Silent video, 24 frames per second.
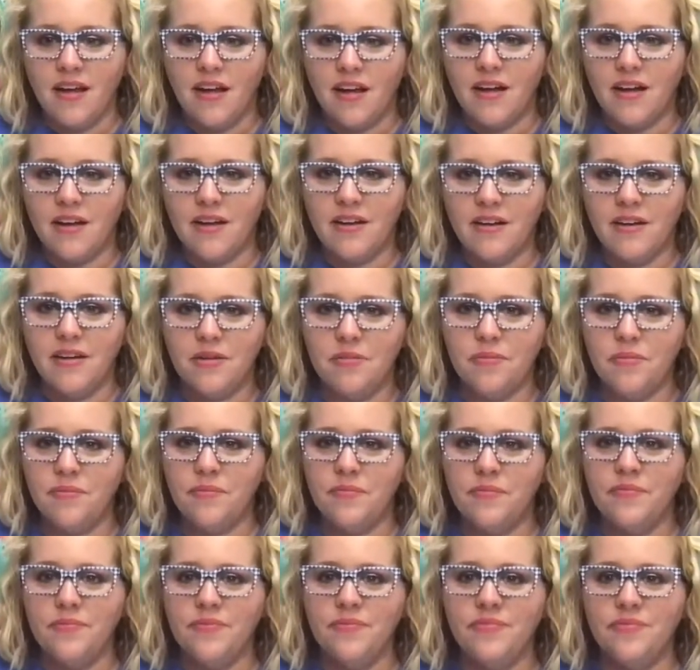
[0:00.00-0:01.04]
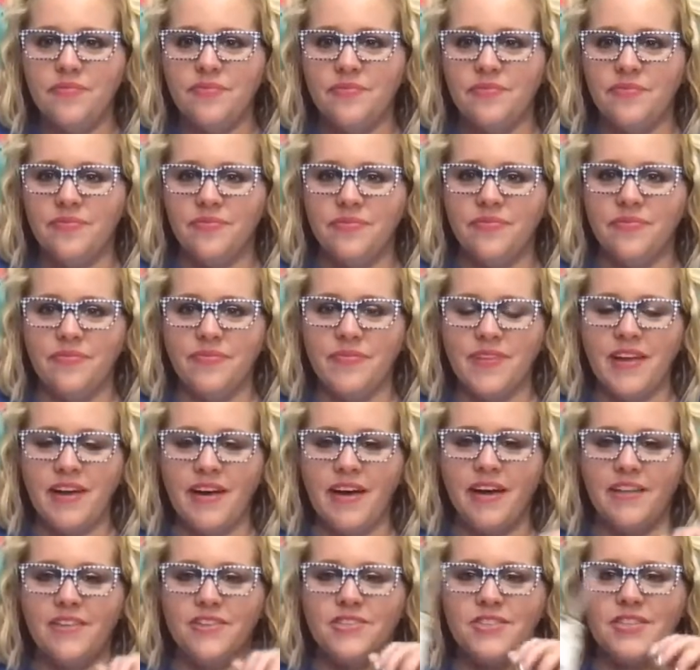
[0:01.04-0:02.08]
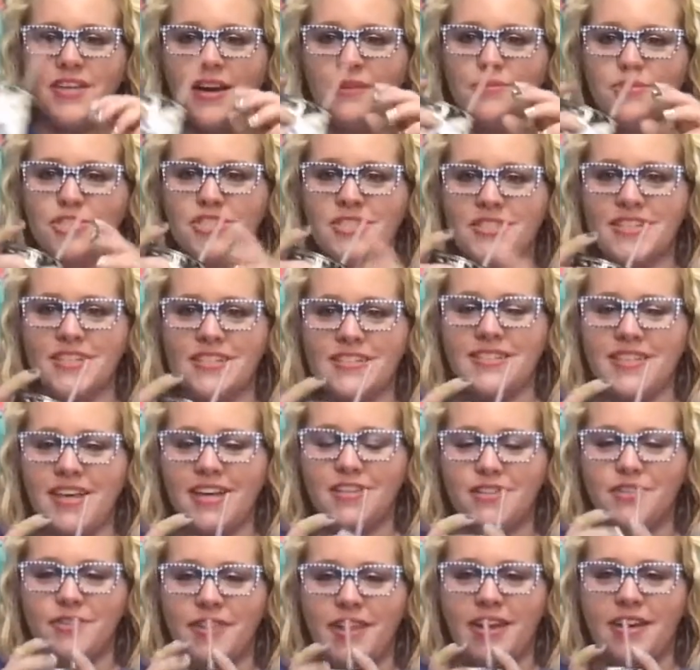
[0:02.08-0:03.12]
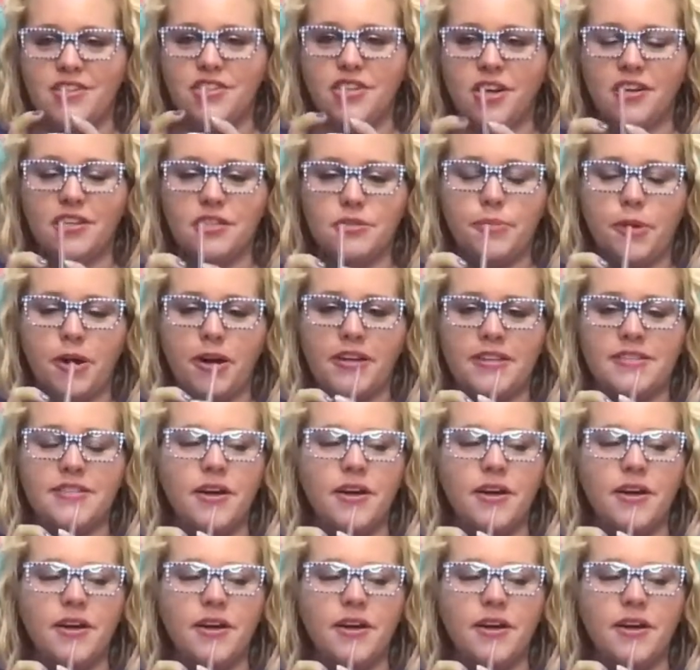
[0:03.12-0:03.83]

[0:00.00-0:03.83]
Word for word: Um, Heather said, I was just going to say, do that at Charlie's party.